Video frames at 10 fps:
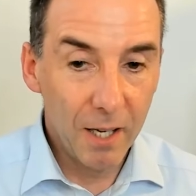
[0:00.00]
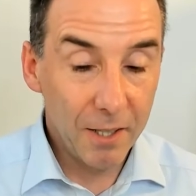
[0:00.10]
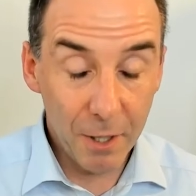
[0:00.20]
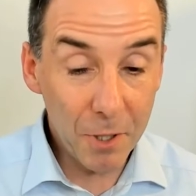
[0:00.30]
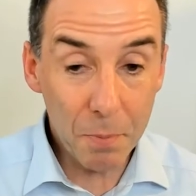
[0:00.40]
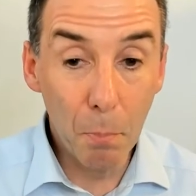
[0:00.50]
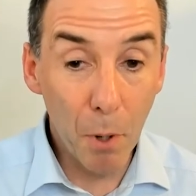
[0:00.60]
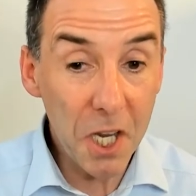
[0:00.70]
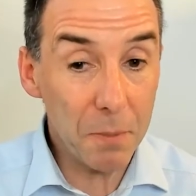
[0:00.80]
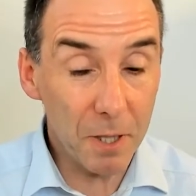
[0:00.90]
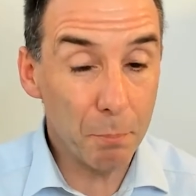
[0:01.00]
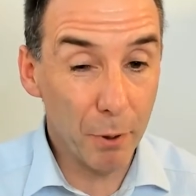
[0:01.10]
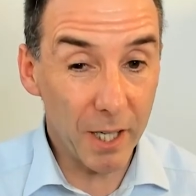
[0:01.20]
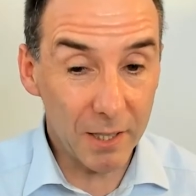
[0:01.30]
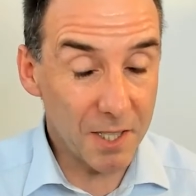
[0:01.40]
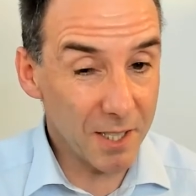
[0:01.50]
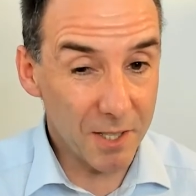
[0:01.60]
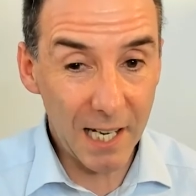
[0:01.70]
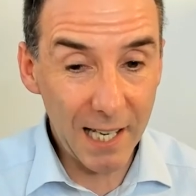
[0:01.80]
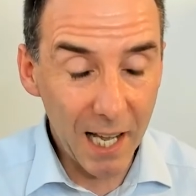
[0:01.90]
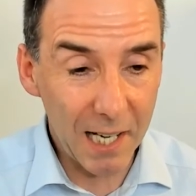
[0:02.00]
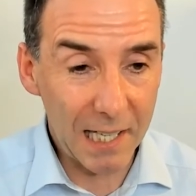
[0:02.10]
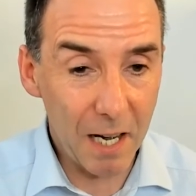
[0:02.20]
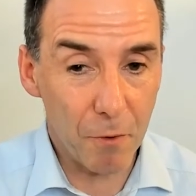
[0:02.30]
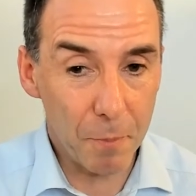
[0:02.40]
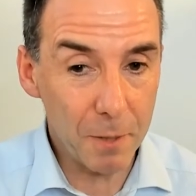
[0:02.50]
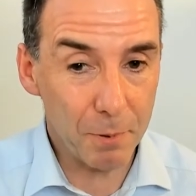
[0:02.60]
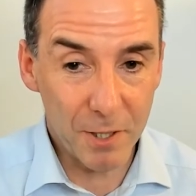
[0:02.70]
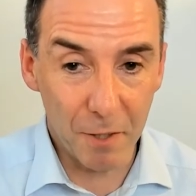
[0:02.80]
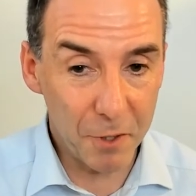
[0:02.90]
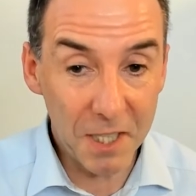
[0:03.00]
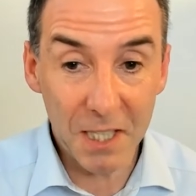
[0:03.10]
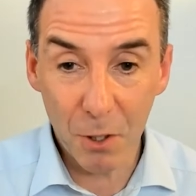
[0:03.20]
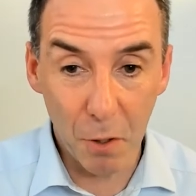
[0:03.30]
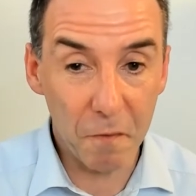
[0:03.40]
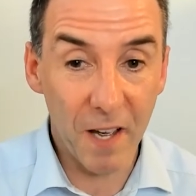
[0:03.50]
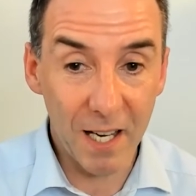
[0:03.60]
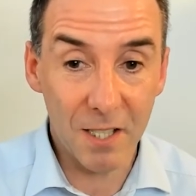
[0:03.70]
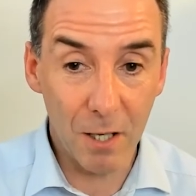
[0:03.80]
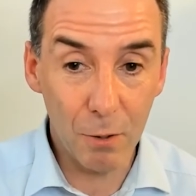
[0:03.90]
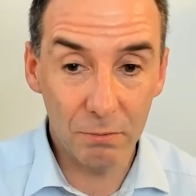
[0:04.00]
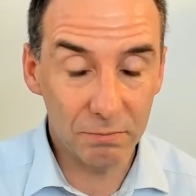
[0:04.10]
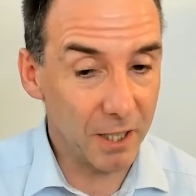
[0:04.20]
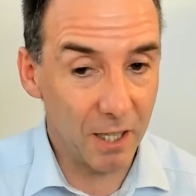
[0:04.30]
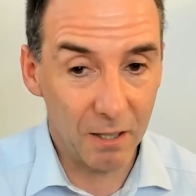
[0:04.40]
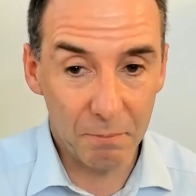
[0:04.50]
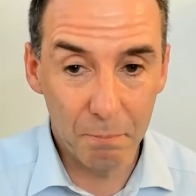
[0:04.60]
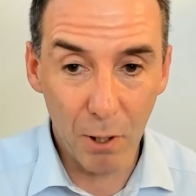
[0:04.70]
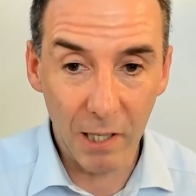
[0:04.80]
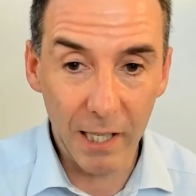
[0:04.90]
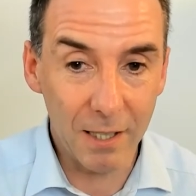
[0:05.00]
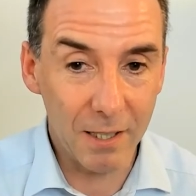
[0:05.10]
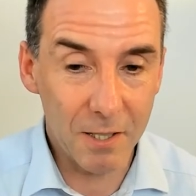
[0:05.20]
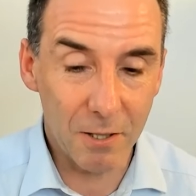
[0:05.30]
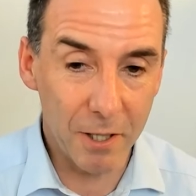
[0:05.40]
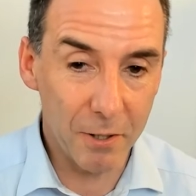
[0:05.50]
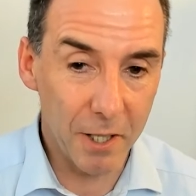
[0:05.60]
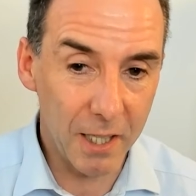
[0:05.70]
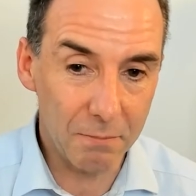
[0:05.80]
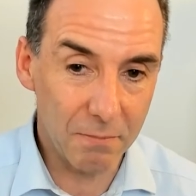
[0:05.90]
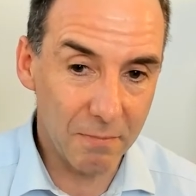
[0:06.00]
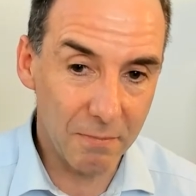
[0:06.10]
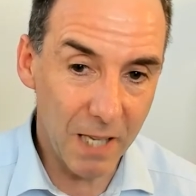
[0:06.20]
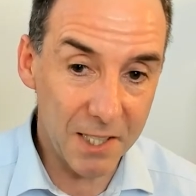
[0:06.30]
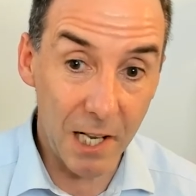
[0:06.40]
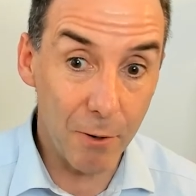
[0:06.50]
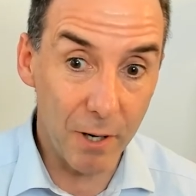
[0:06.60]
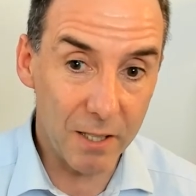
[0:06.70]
there is money being put at this, and there's a lot of clever people. So if you think it's going fast now, buckle in. It's only going to accelerate.